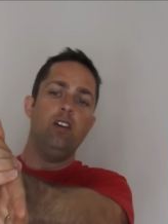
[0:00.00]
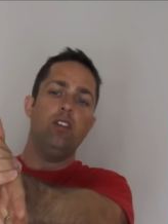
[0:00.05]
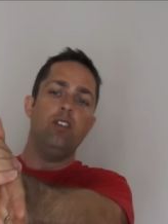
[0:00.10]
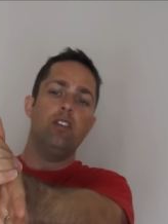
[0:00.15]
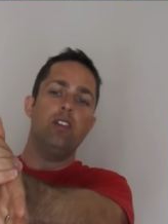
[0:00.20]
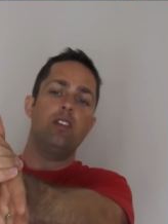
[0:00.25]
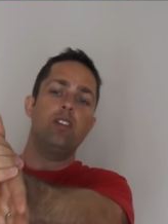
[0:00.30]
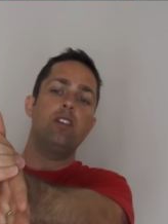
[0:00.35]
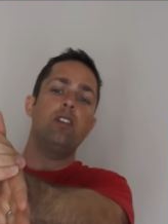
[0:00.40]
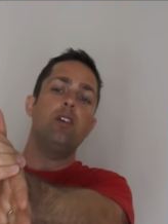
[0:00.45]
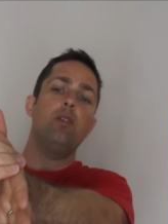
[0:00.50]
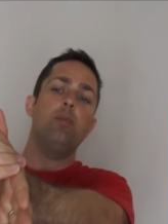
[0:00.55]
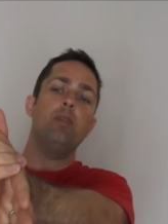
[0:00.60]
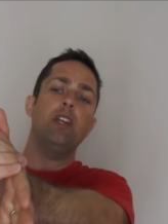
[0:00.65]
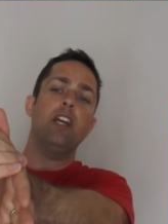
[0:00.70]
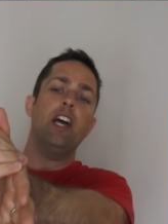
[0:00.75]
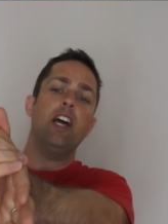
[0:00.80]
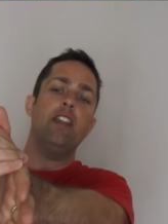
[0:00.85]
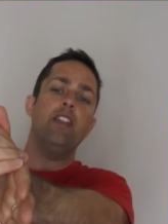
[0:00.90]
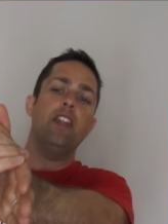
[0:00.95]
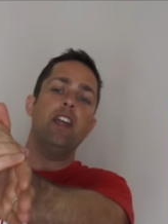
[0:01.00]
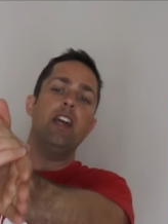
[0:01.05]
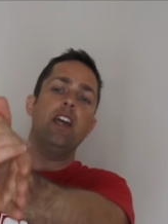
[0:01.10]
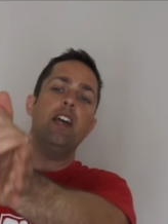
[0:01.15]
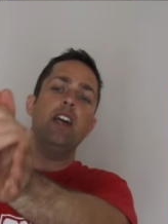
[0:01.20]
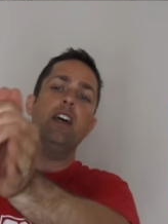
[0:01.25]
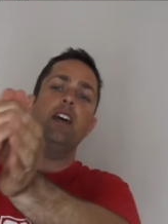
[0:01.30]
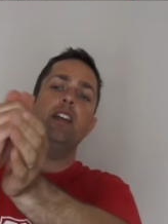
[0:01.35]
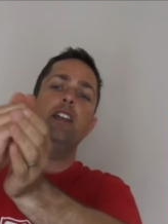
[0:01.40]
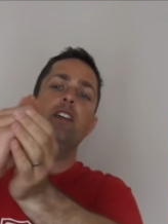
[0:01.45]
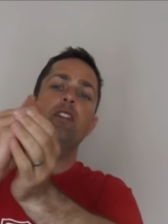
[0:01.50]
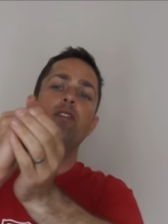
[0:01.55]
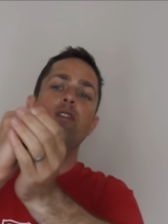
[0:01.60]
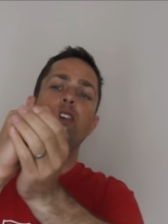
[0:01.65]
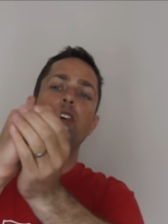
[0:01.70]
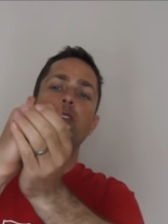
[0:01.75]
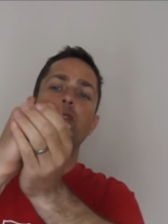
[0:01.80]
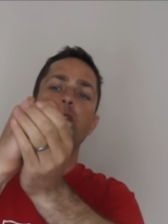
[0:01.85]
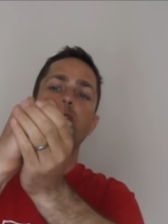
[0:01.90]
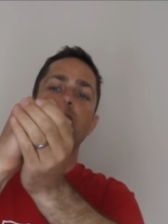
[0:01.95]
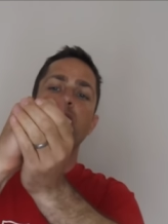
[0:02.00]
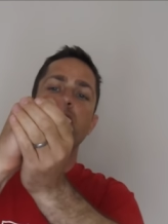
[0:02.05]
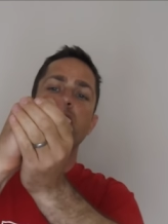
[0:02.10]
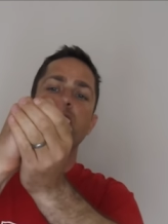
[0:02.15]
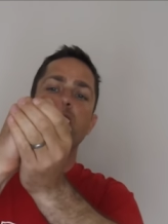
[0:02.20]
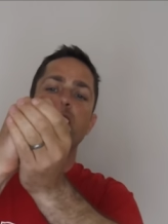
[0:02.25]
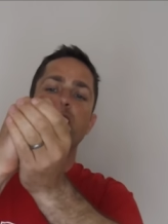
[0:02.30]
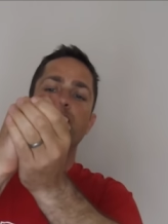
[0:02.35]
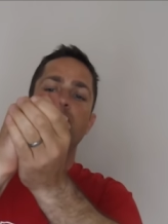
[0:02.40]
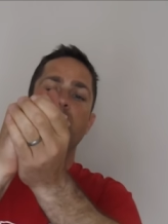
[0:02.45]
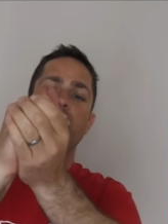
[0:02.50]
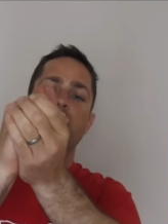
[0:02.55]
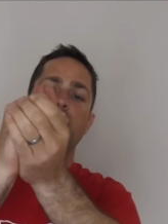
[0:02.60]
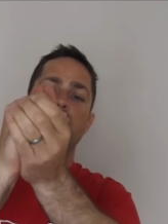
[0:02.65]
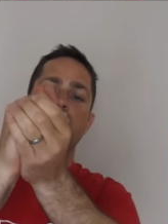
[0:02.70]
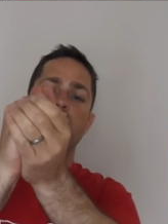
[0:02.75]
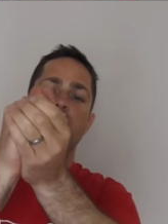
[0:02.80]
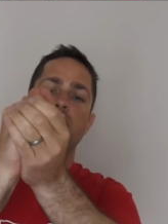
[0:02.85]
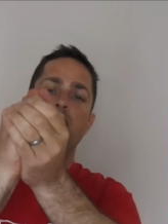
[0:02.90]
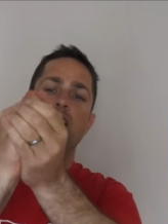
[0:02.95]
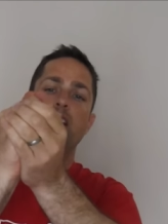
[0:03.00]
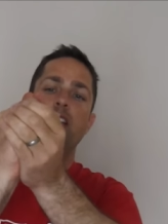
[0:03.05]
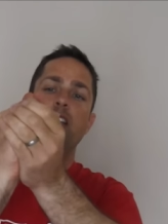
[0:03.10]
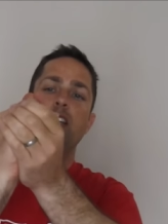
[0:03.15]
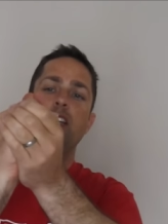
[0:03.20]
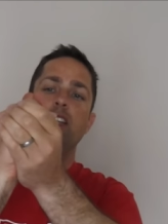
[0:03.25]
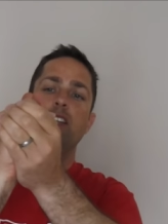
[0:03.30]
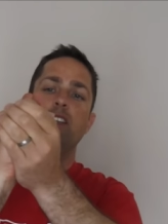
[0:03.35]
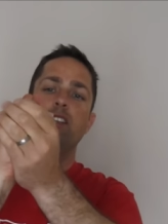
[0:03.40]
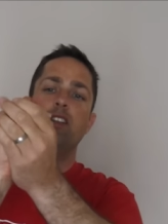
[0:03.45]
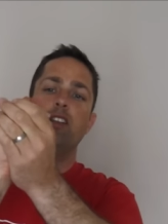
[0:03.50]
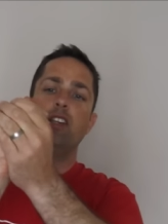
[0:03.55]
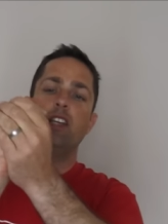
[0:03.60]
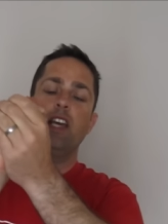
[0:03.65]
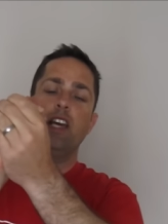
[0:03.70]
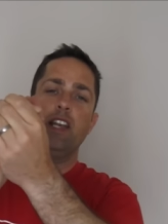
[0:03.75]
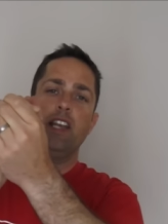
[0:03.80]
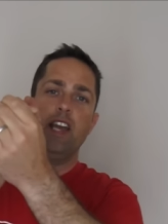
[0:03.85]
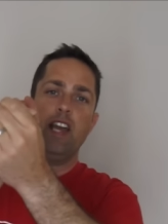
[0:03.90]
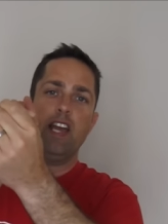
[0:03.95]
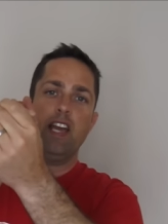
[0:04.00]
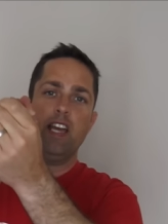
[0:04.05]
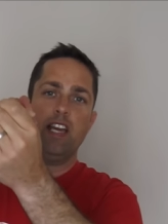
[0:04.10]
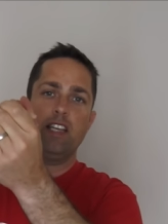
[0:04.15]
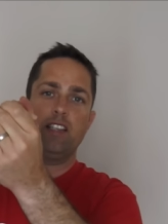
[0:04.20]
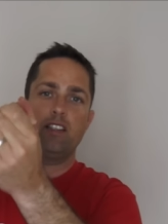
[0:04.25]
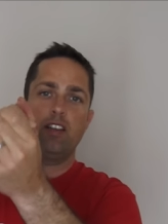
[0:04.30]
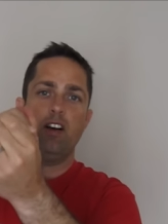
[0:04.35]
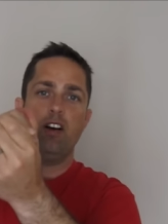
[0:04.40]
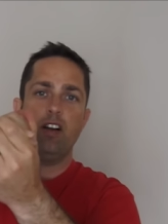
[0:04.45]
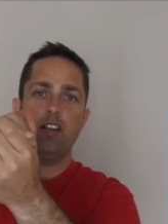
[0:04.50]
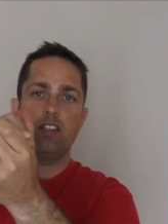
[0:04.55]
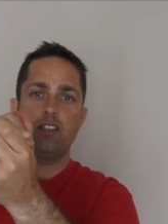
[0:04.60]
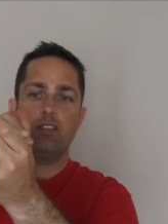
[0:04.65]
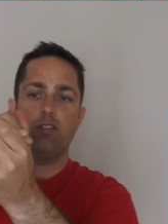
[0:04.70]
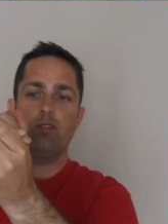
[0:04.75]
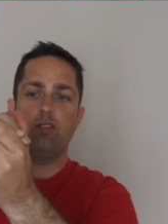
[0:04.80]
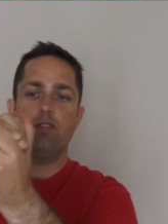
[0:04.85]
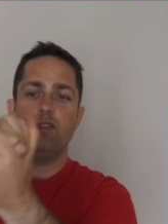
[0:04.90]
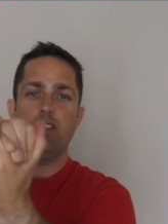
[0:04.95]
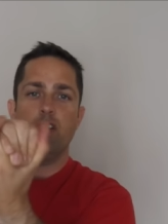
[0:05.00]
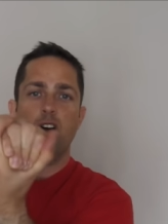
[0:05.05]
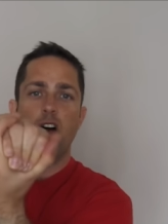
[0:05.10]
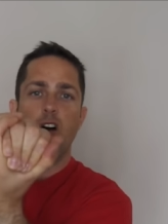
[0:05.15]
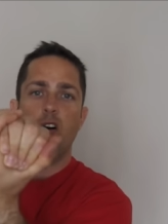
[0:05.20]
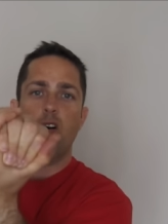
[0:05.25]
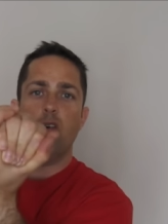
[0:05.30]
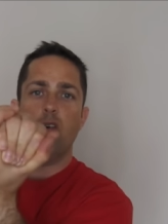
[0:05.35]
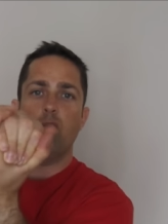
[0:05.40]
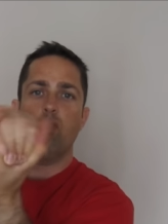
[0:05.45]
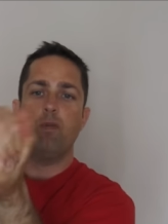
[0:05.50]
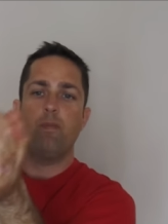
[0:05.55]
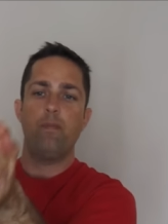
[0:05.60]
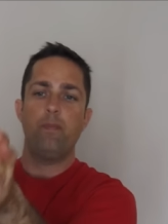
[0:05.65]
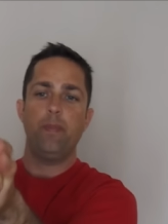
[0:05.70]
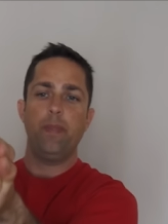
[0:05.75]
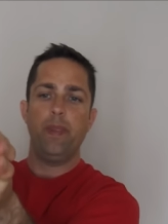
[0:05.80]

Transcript: on the top of your hand there and then fold the rest of the fingers in so you get an airtight sort of a hole